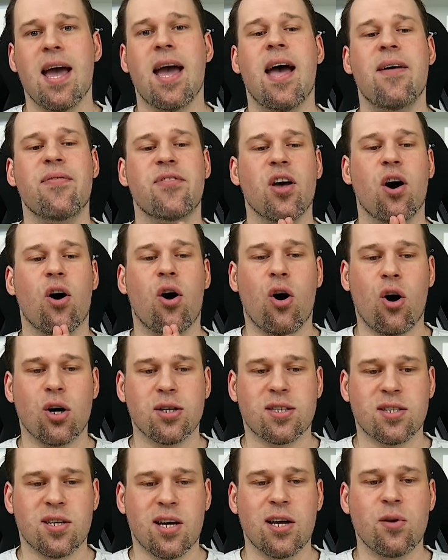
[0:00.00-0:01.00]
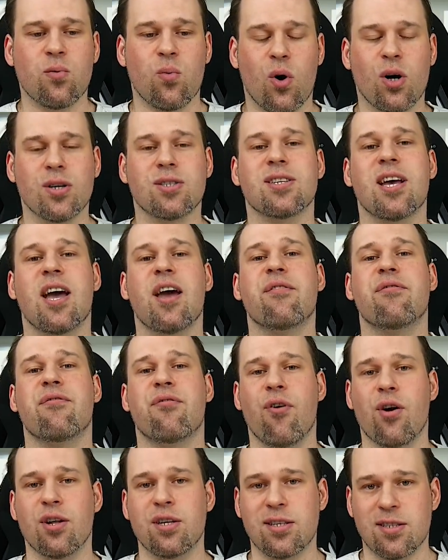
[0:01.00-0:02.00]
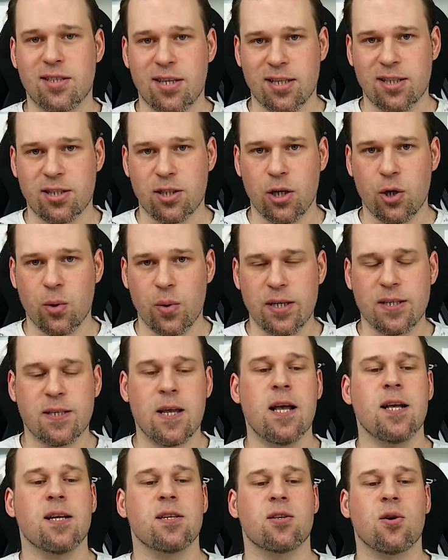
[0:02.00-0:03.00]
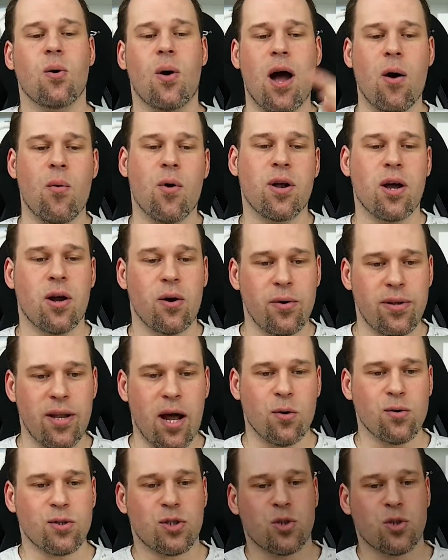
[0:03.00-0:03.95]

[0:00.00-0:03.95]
and the hot side was at 36 degrees. So I want to now